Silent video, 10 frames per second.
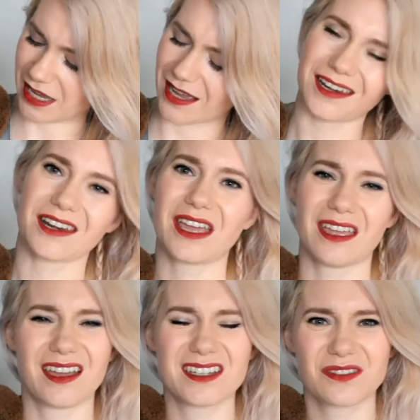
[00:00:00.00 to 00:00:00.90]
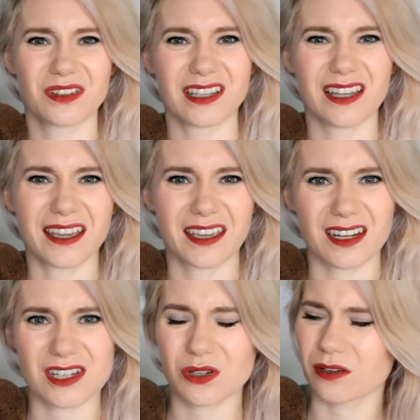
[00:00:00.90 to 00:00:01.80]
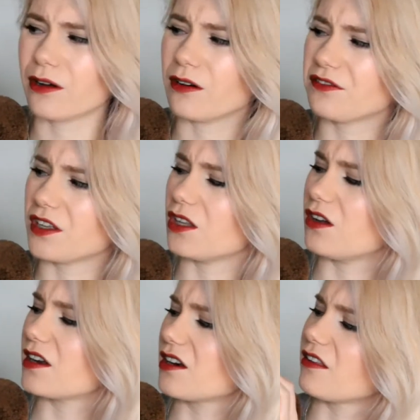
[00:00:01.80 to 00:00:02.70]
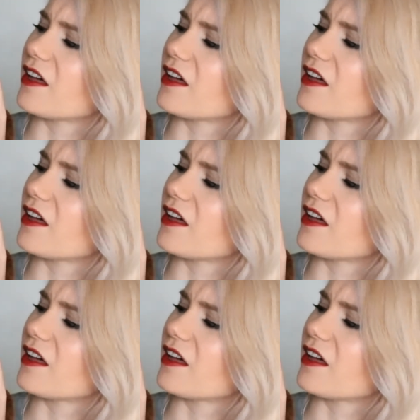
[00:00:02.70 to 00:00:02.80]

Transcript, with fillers: had and I, I didn't really like it. I took it off a lot. I don't